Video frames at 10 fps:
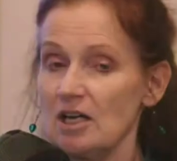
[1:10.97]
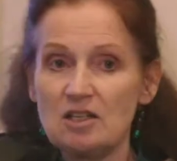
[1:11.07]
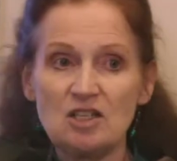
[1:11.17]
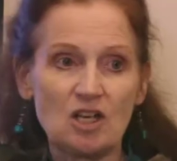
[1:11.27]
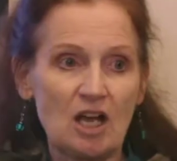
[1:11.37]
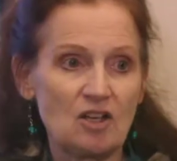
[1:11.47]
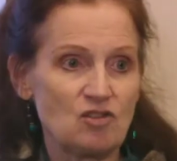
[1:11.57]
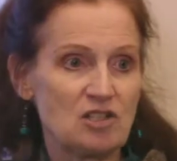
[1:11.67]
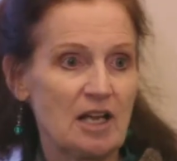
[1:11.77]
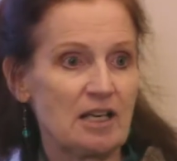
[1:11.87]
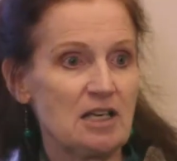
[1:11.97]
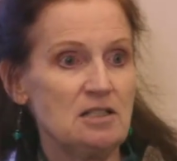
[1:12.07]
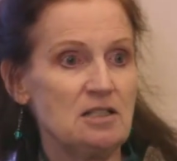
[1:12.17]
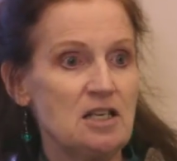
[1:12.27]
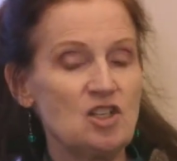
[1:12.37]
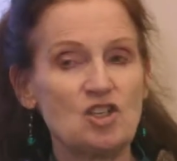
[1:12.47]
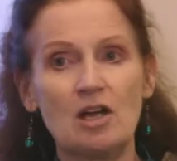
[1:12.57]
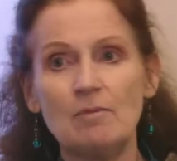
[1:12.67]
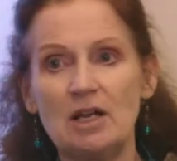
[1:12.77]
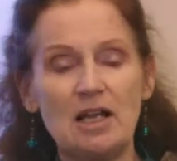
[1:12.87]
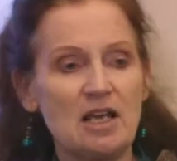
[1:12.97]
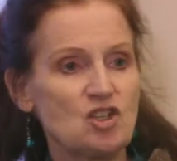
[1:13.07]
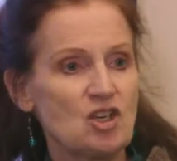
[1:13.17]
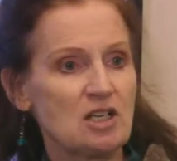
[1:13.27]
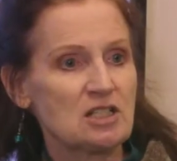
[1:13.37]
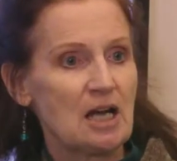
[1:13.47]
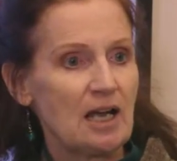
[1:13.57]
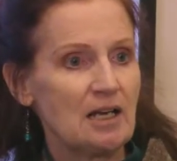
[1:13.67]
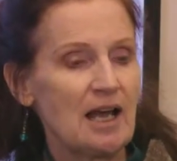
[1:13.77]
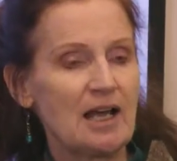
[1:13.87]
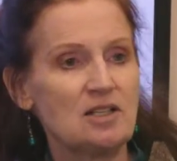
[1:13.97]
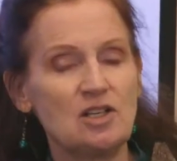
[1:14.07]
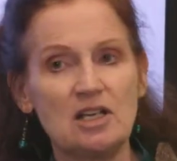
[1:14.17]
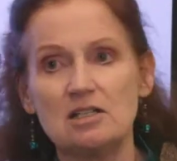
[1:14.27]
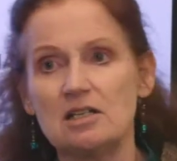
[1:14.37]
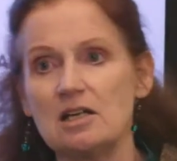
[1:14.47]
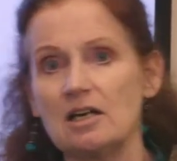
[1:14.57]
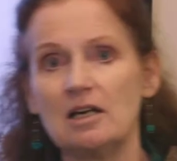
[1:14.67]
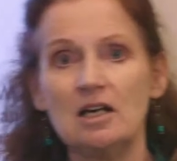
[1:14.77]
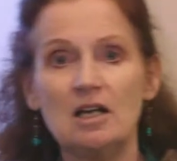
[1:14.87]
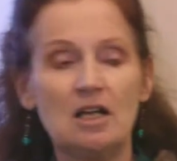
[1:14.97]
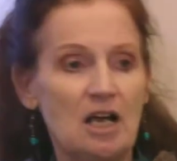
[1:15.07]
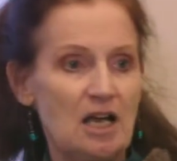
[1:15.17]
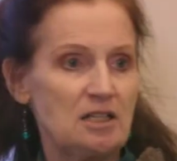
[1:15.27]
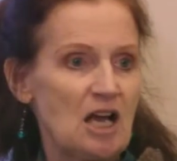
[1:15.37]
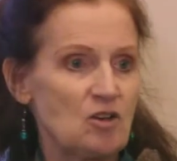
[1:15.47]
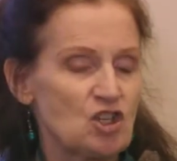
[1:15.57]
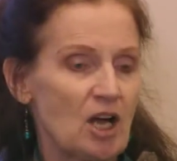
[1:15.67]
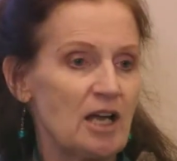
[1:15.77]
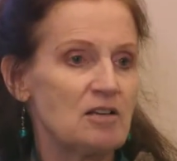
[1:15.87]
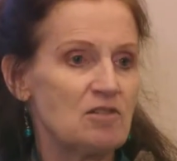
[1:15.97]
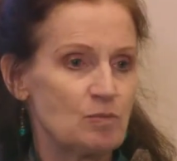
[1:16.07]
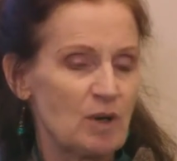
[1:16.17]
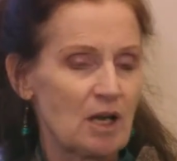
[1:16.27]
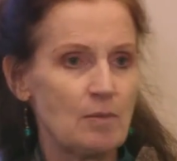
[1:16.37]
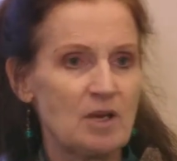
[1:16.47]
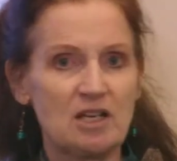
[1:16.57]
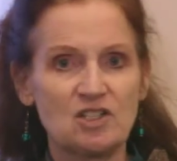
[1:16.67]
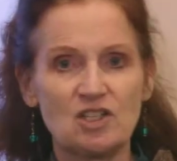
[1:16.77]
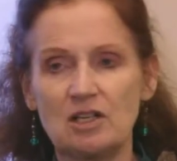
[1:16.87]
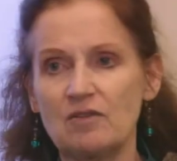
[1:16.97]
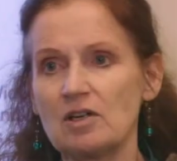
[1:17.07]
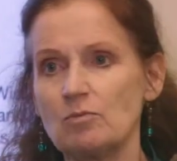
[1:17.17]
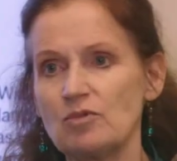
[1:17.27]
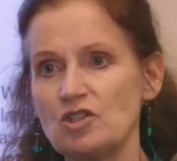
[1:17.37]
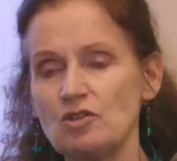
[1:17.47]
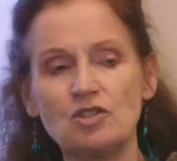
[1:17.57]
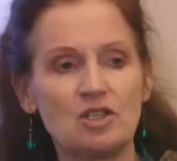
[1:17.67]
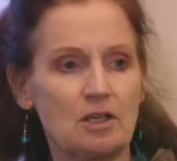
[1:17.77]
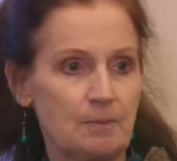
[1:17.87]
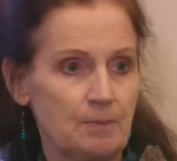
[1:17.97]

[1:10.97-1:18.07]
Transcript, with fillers: These are countries like Indonesia, Malaysia, Thailand, India, and now China is becoming a significant producer.